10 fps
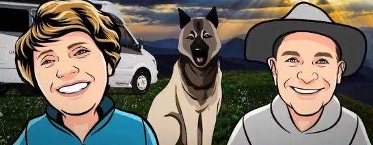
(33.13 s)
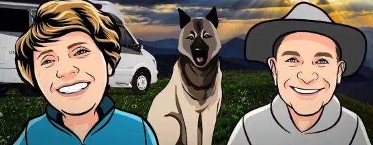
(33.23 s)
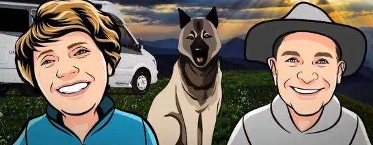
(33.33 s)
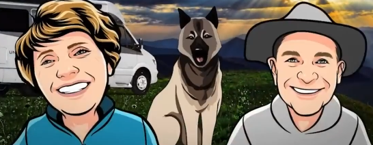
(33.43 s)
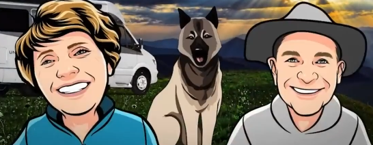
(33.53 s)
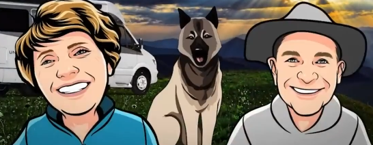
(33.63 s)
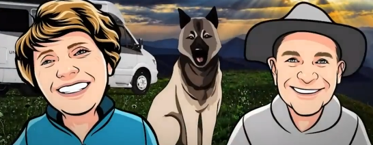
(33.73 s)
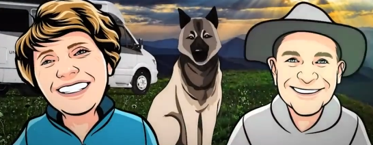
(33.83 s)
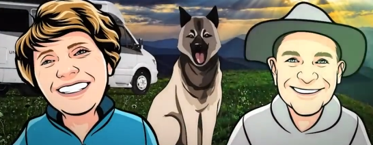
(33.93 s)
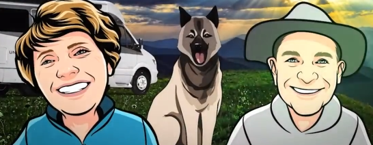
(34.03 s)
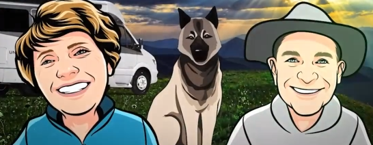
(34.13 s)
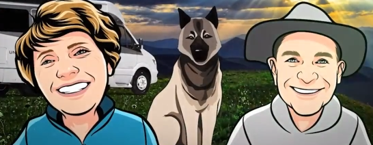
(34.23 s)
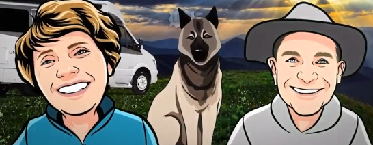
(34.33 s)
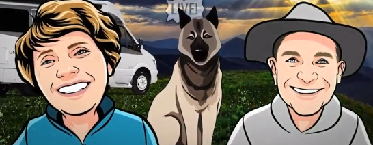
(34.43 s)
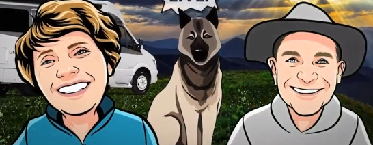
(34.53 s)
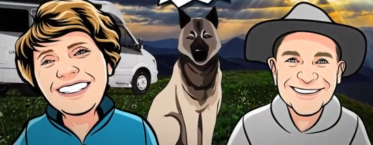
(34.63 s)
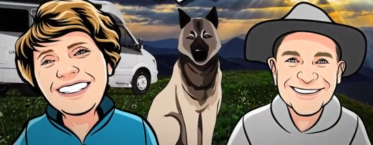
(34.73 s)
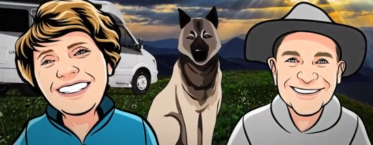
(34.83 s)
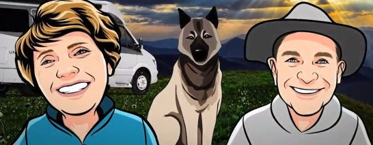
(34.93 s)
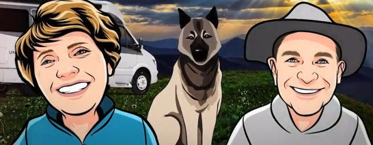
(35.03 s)

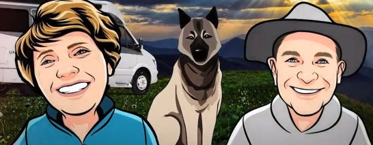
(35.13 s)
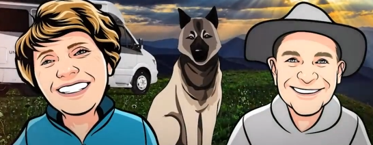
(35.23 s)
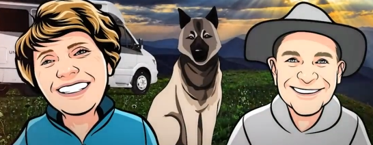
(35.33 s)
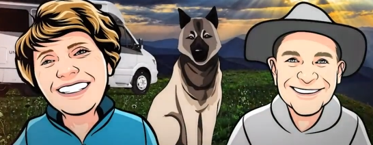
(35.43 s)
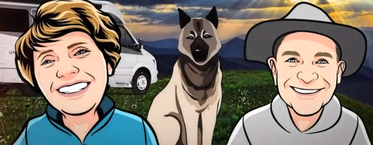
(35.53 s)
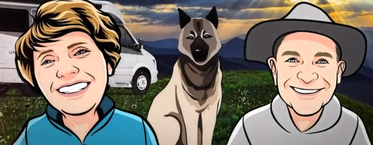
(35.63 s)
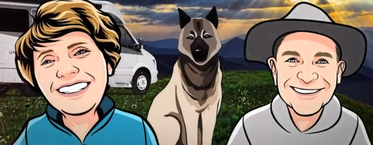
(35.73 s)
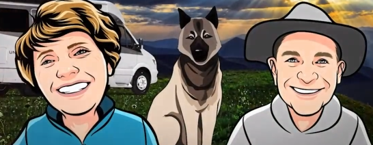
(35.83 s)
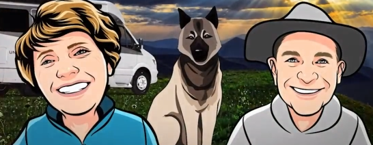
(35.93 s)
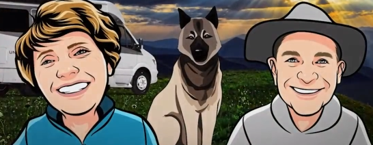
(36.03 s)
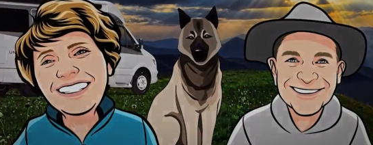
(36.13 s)
Nobody speaks.